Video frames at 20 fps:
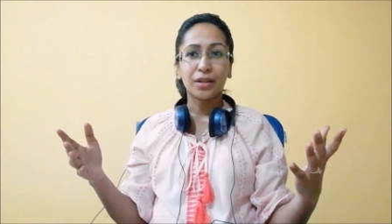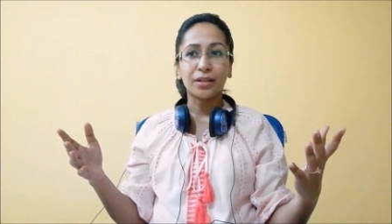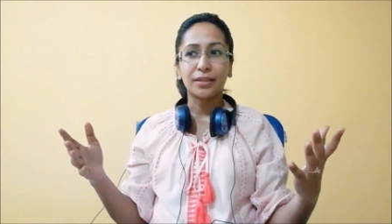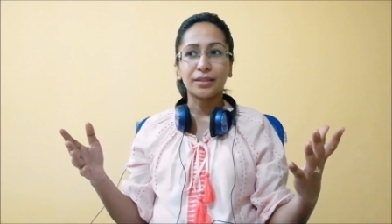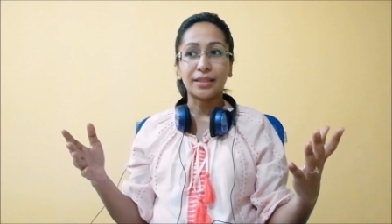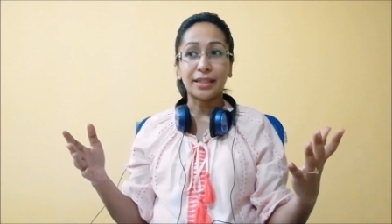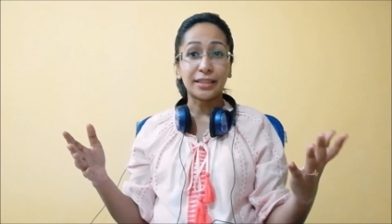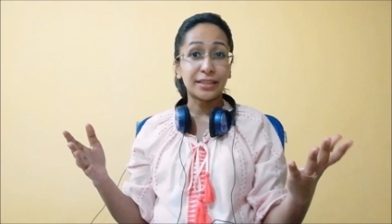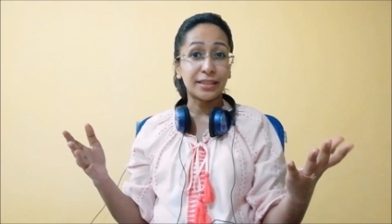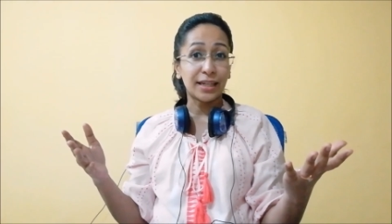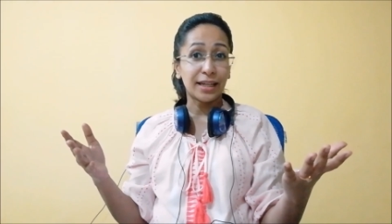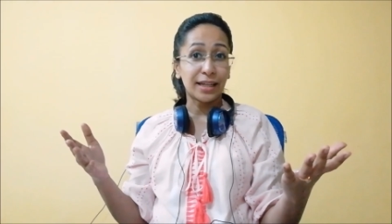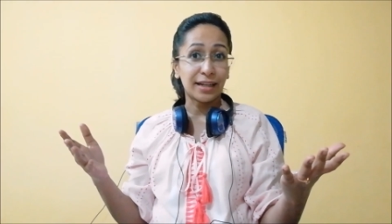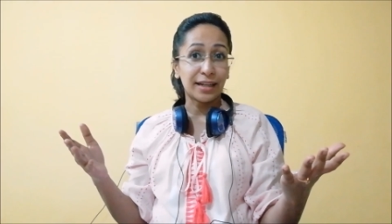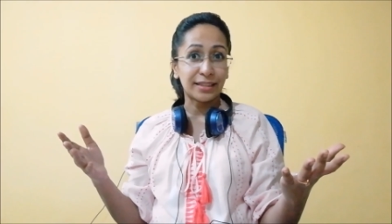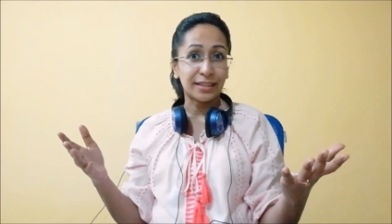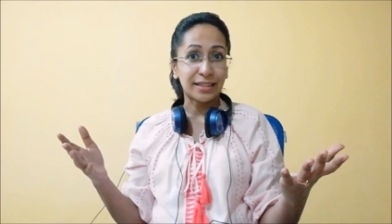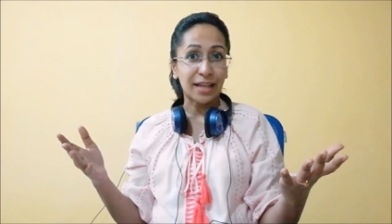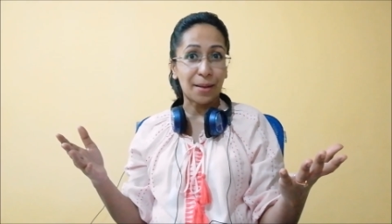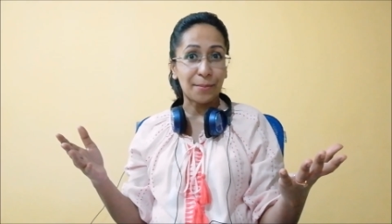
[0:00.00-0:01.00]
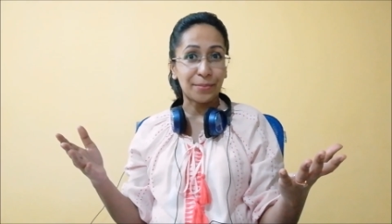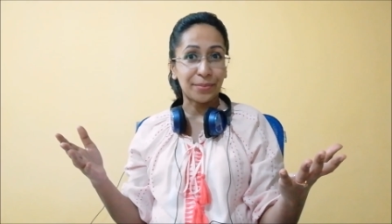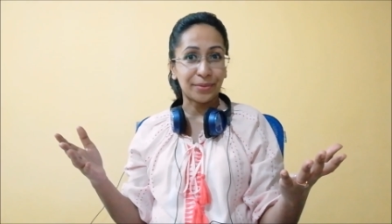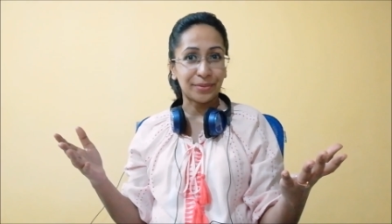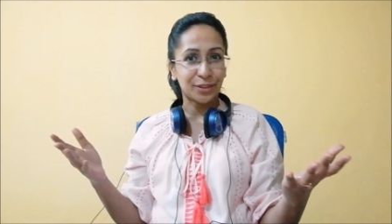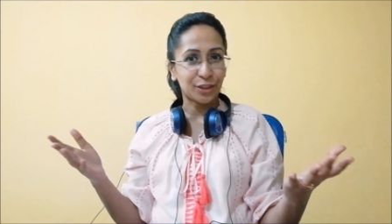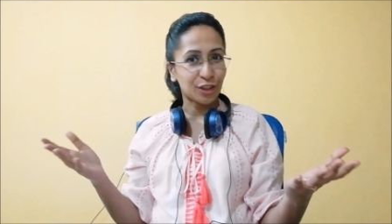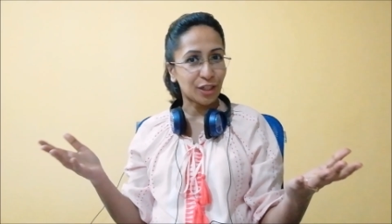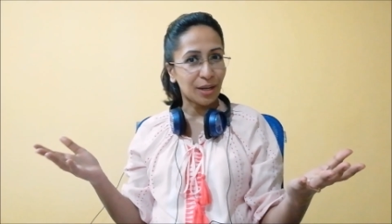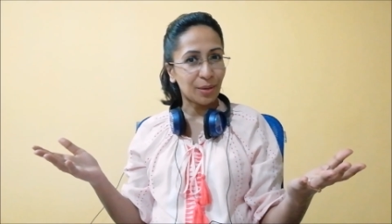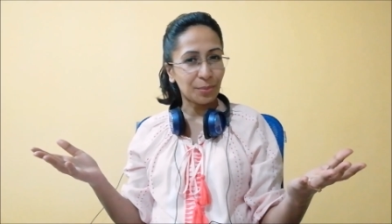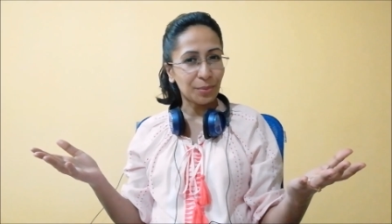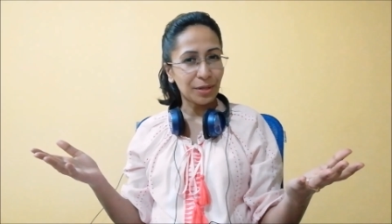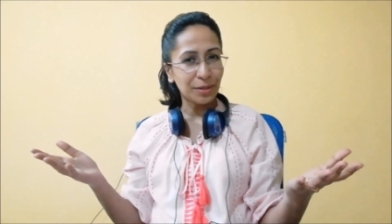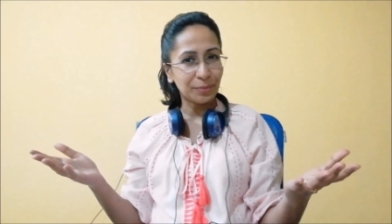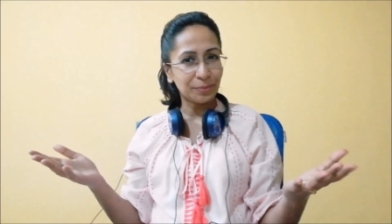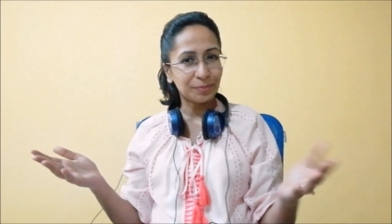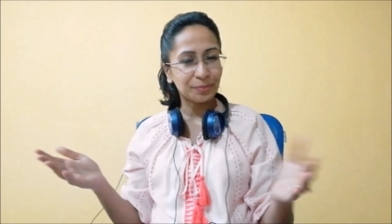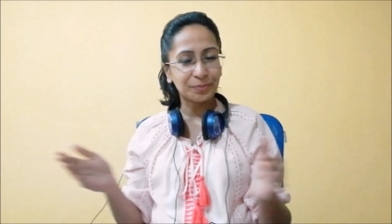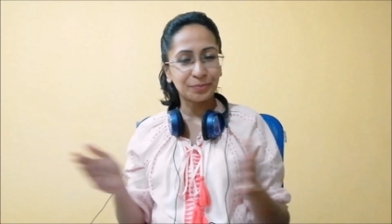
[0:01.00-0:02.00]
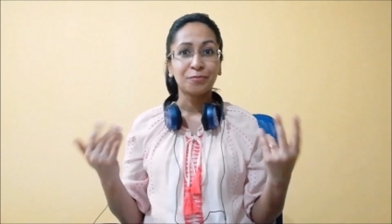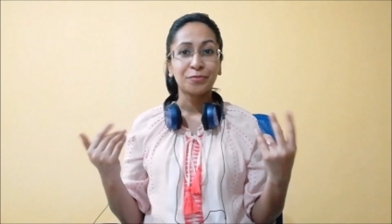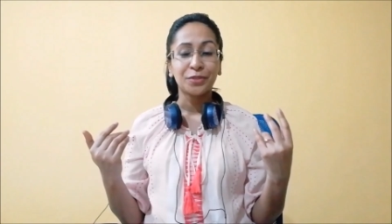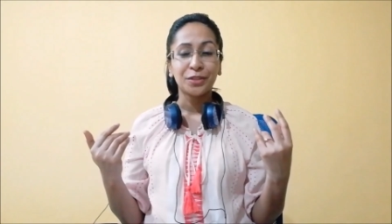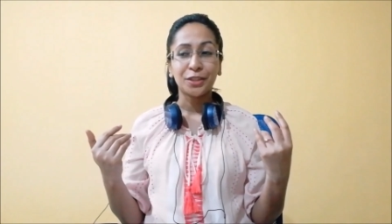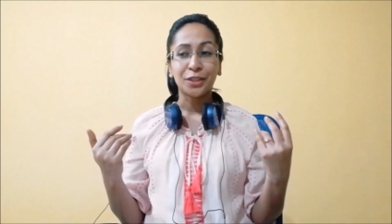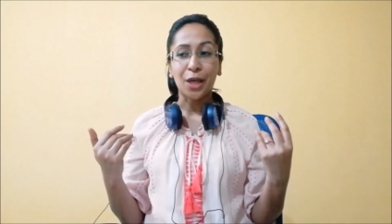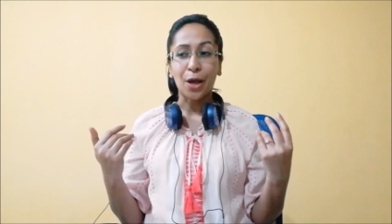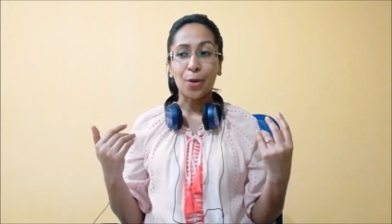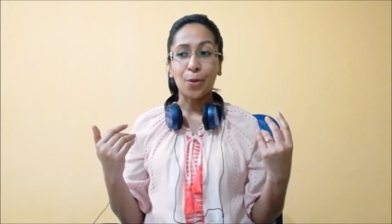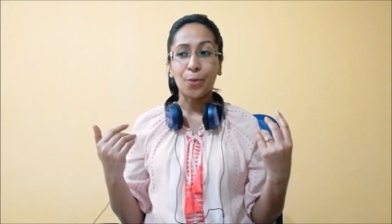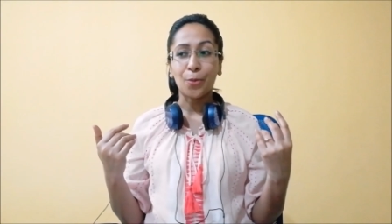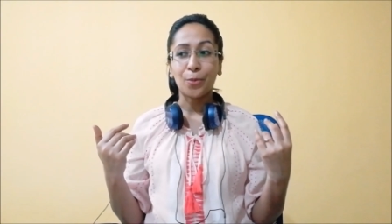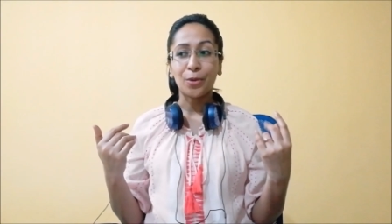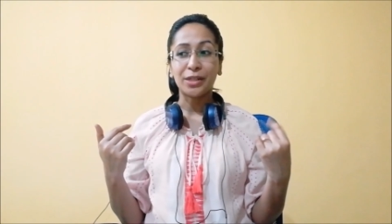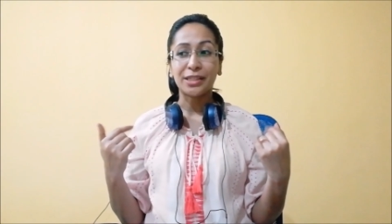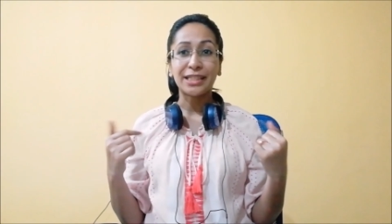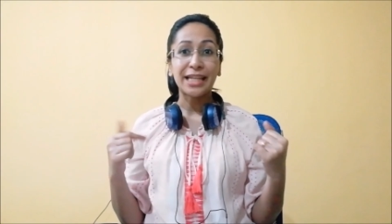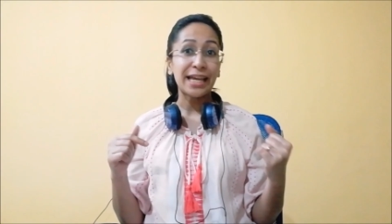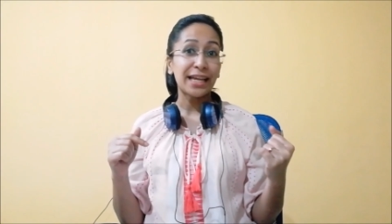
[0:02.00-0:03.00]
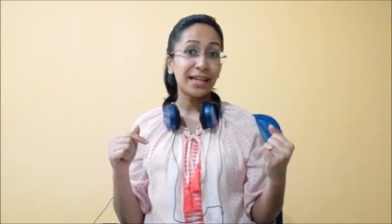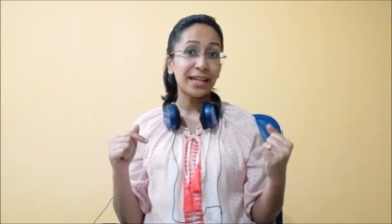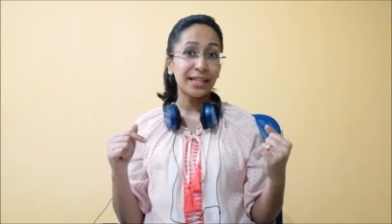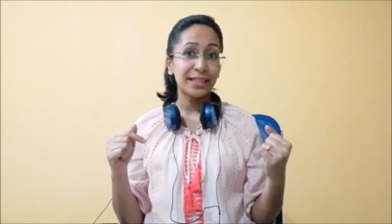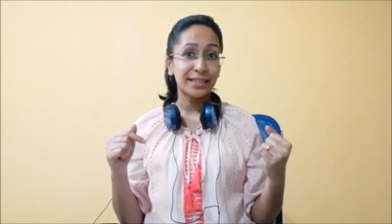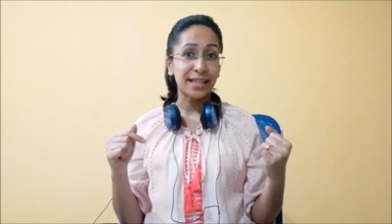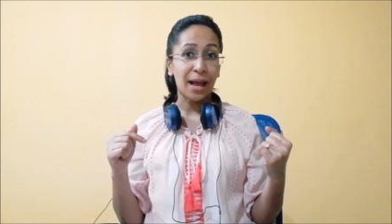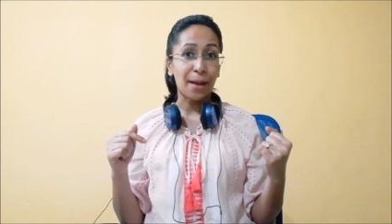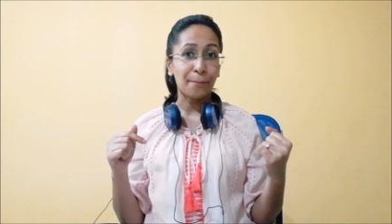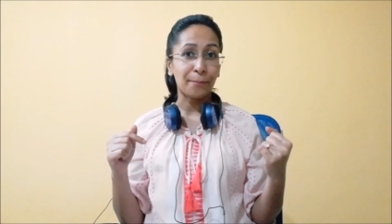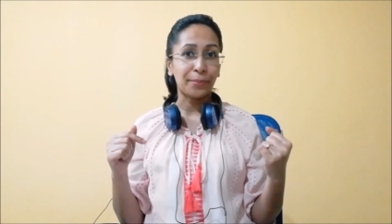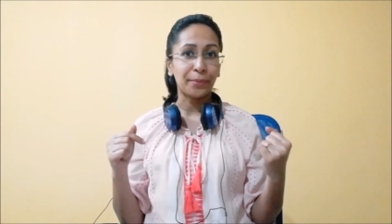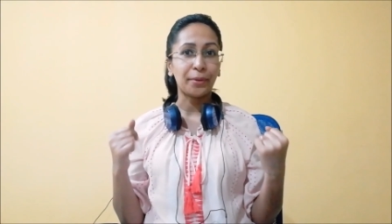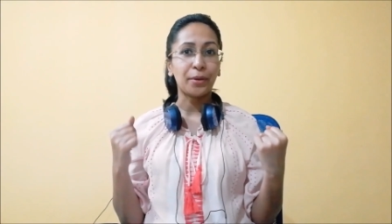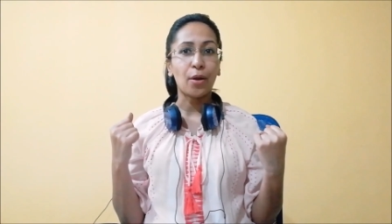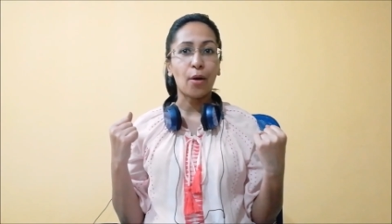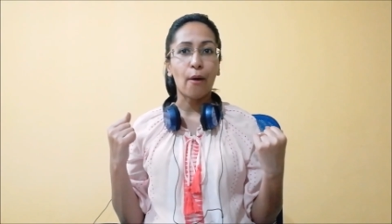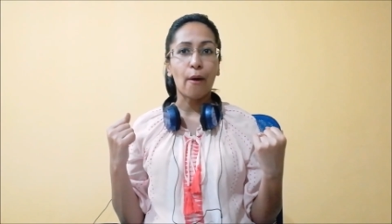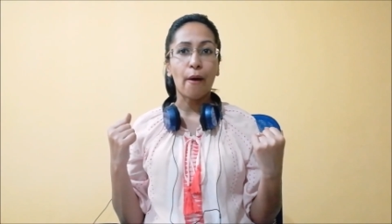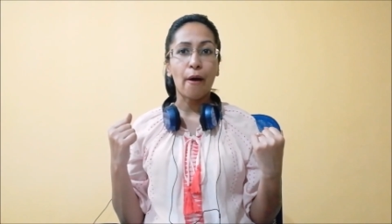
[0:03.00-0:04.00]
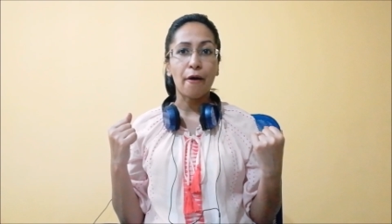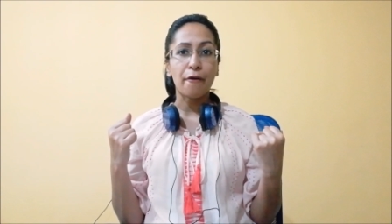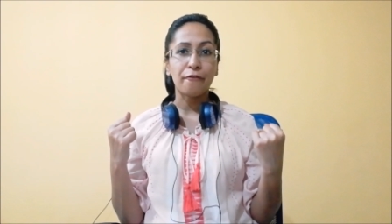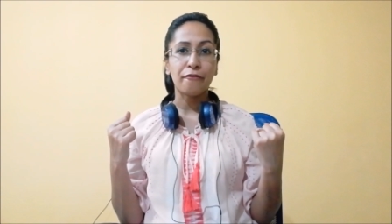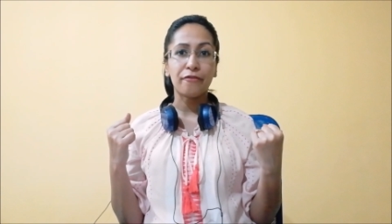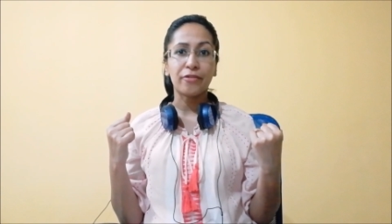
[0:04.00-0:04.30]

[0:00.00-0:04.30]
Let's take an example, shall we? So we'll take an example of